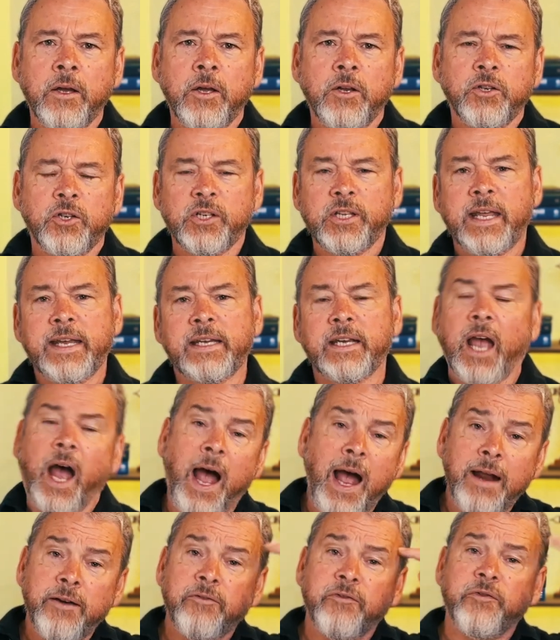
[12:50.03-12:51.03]
Just like
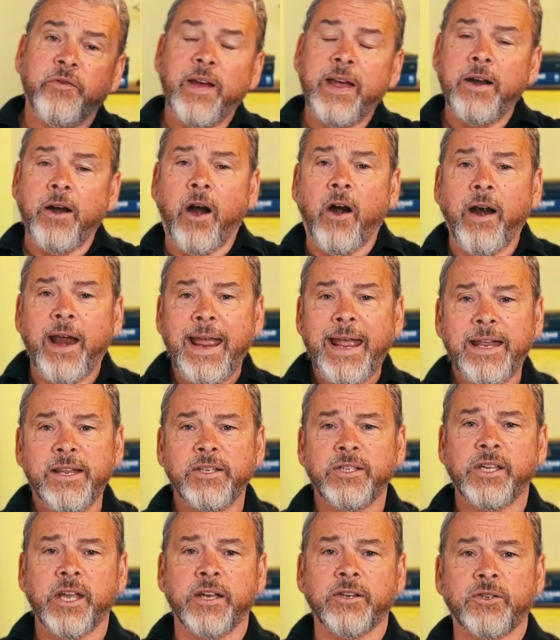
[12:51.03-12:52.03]
God fed our
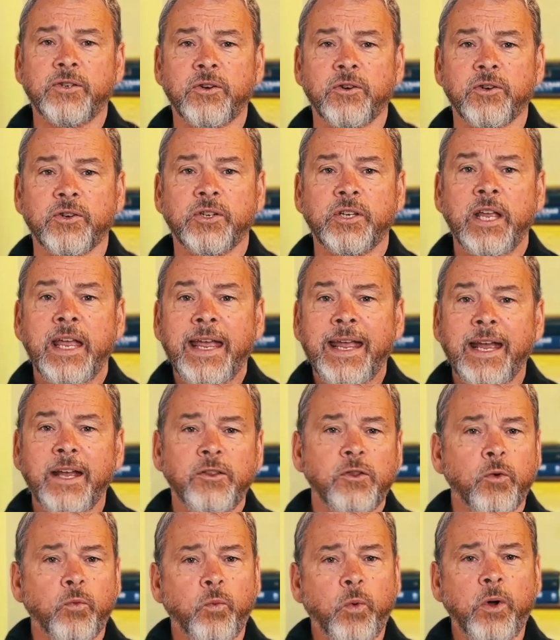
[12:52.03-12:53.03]
ancestors in
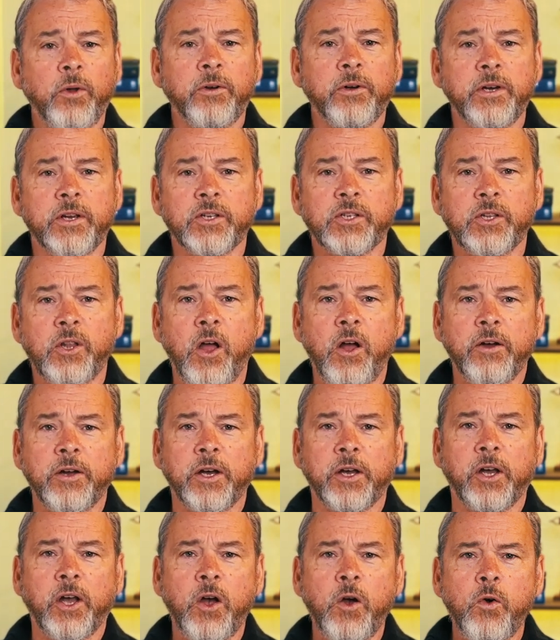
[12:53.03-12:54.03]
the wilderness long
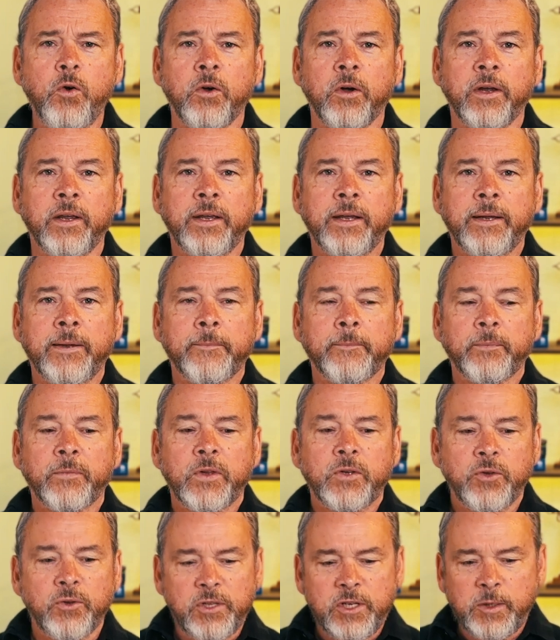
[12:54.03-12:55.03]
ago,
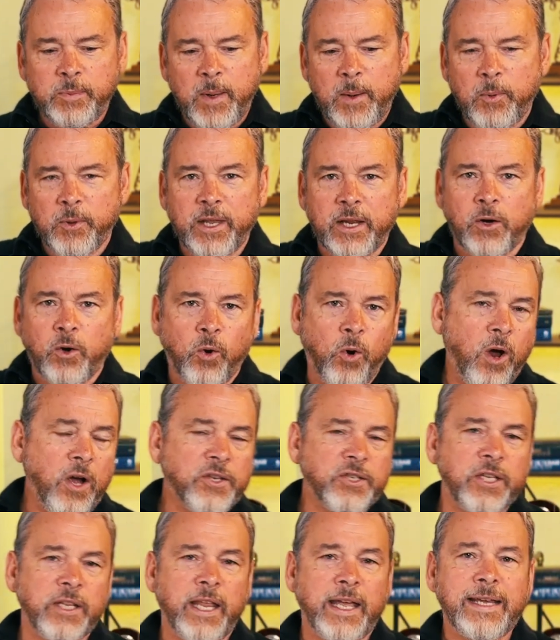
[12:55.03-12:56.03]
so these people, they cross
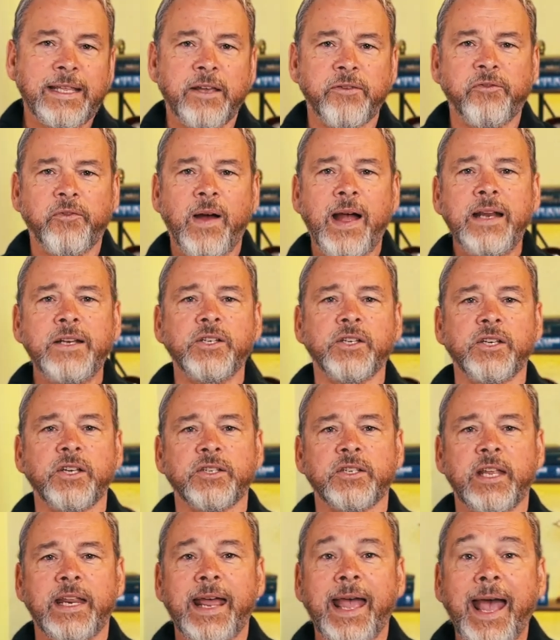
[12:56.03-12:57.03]
the lake, they find Jesus,
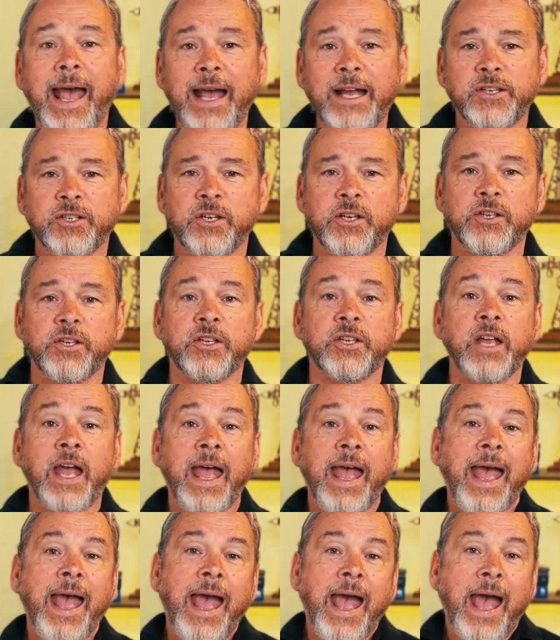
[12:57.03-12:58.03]
and they ask Jesus,
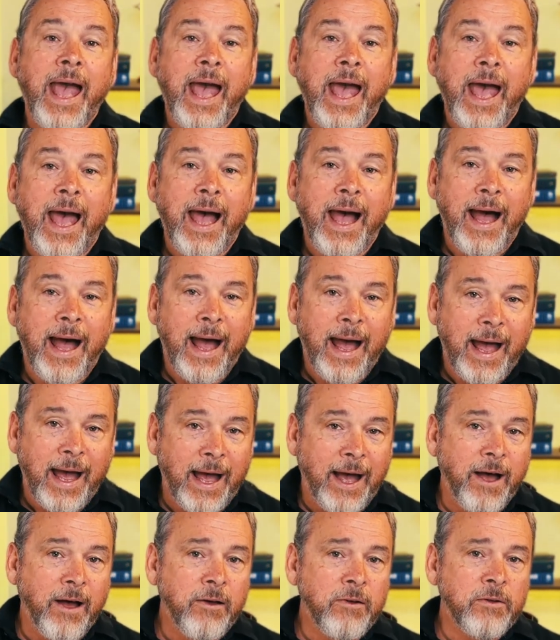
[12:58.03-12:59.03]

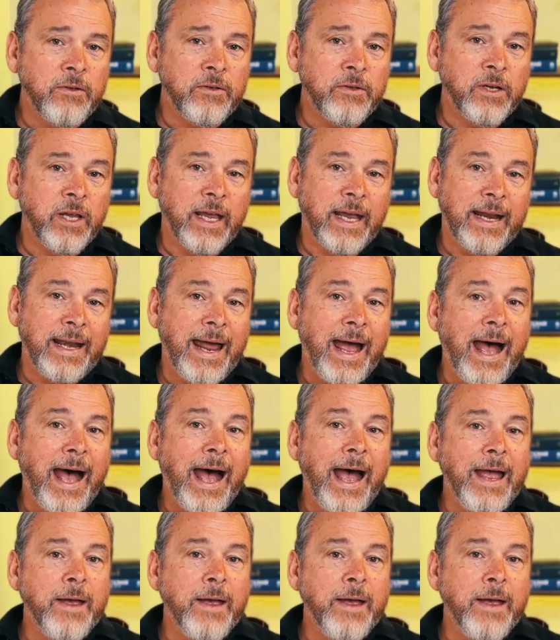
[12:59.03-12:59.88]
How can I